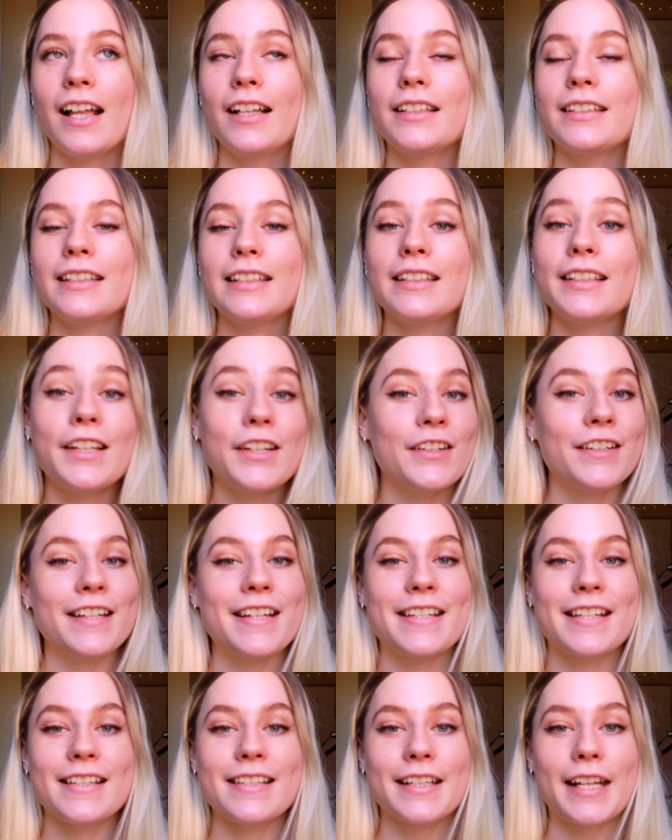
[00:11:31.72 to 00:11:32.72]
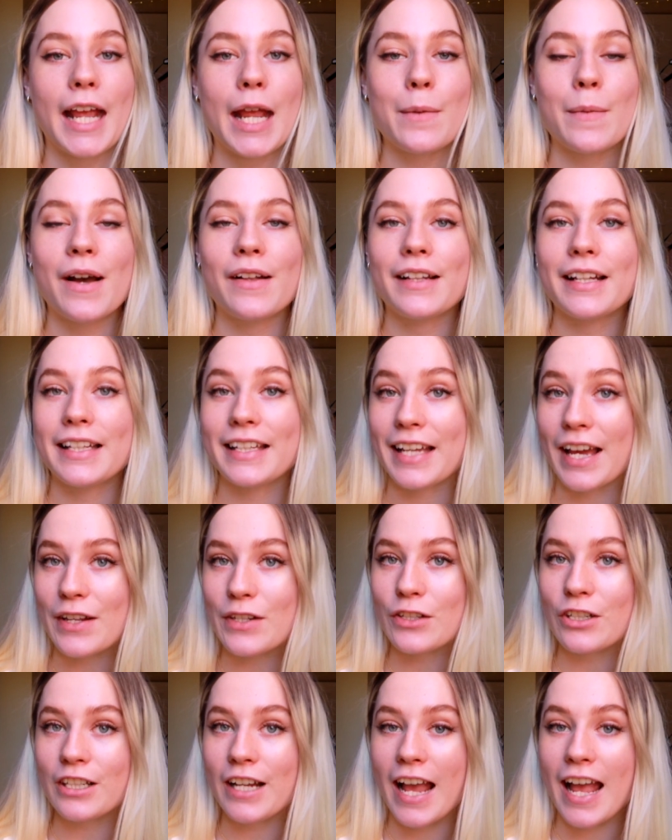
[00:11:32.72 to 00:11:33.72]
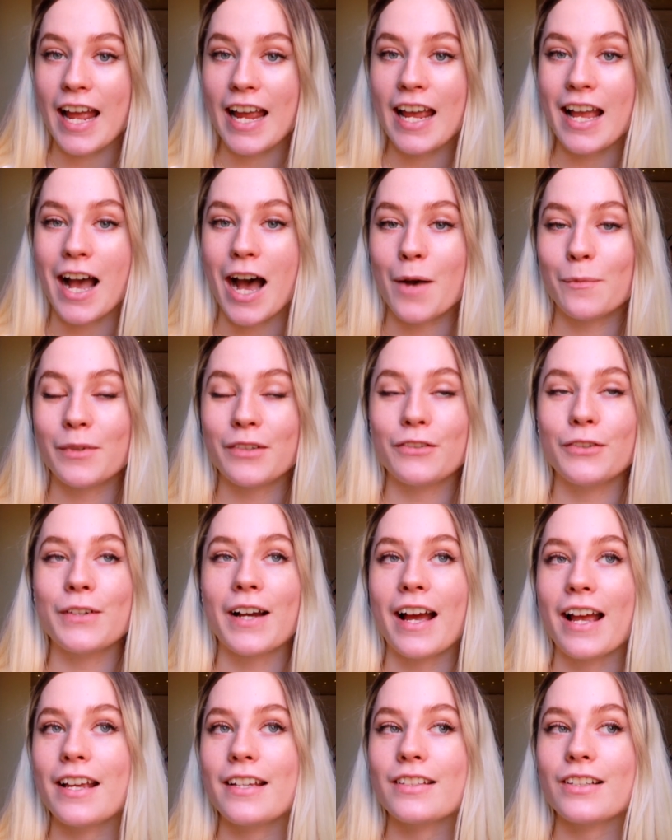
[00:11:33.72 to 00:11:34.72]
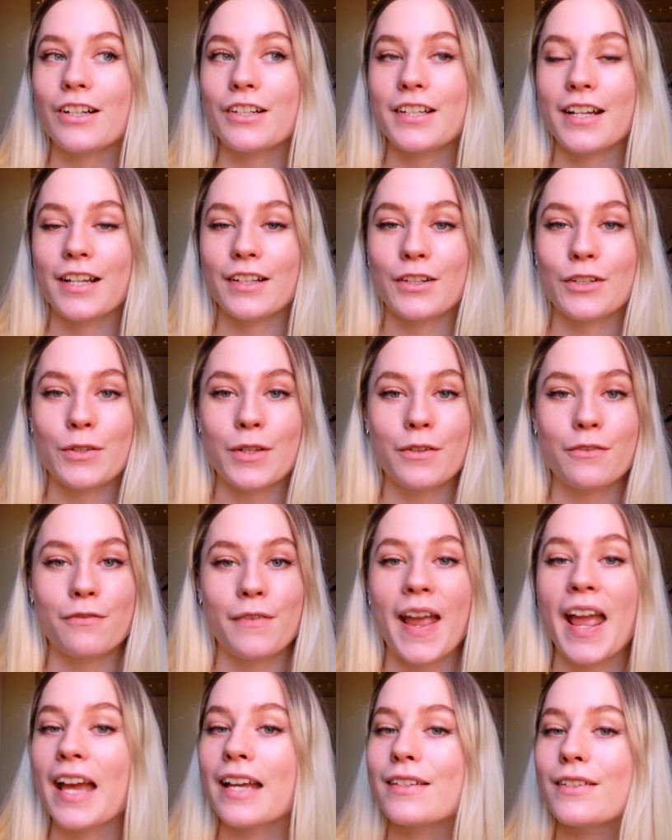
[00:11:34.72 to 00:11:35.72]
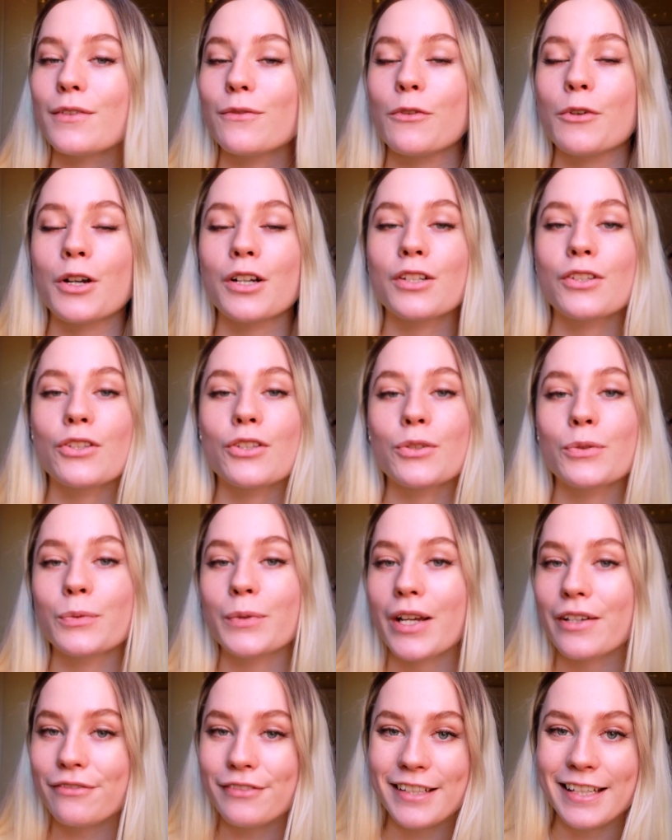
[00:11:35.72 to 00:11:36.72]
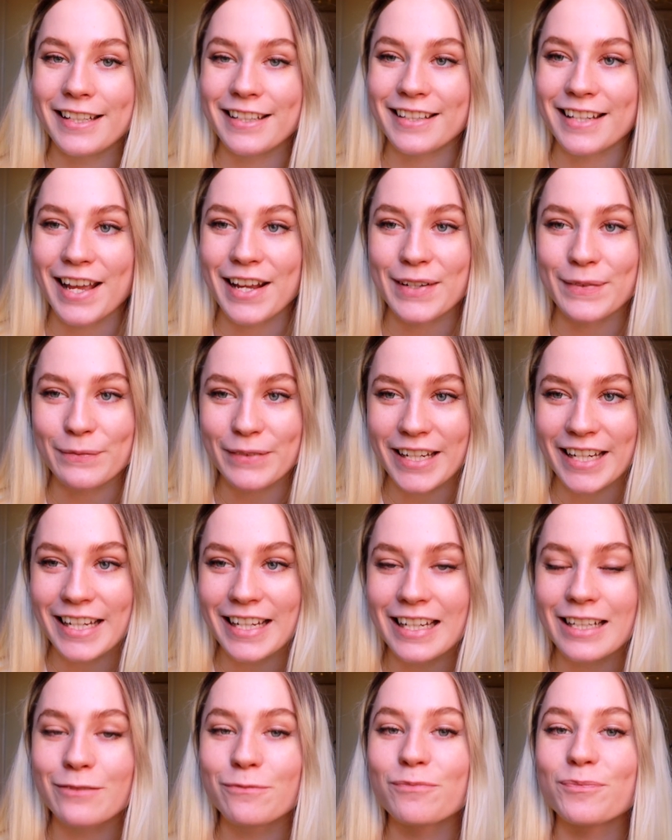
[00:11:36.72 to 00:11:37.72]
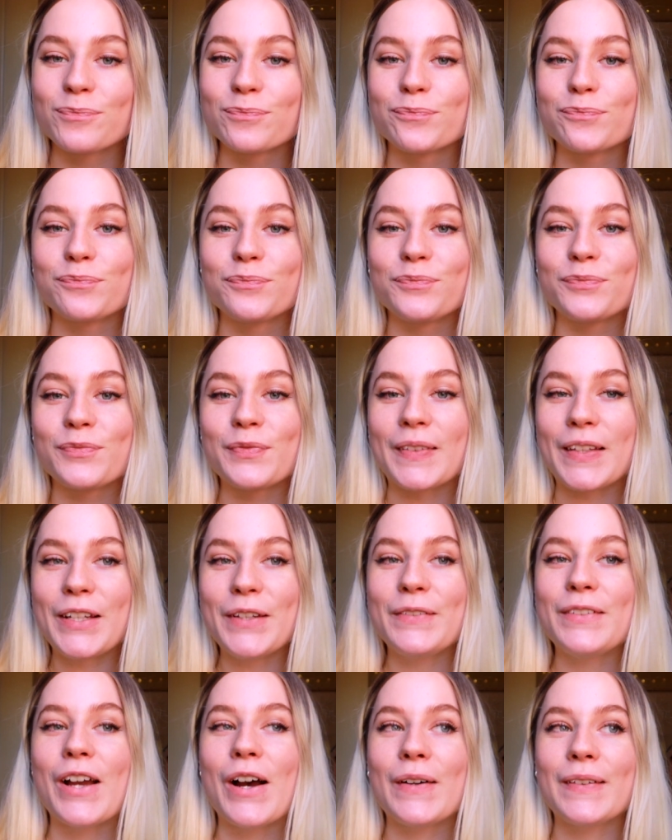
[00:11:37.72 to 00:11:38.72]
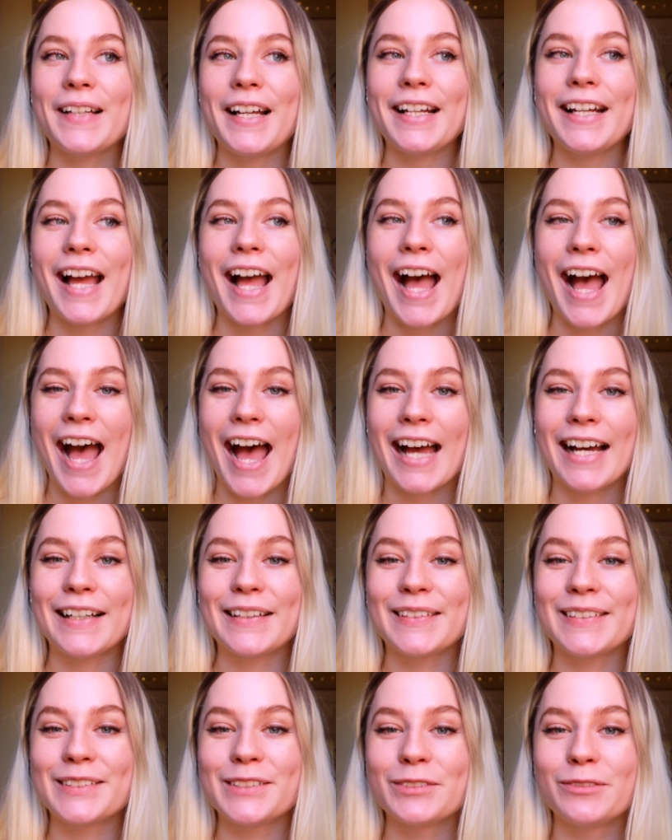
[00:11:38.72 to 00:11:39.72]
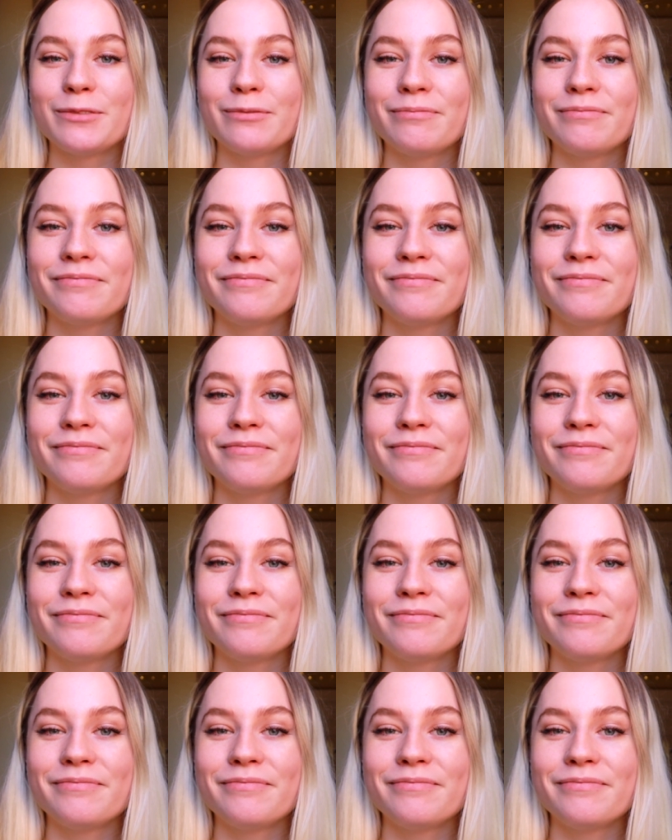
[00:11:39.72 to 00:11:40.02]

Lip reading: literally since it came out like yesterday. If you guys are Taylor Swift fans, if you are Swifties like me, you know like how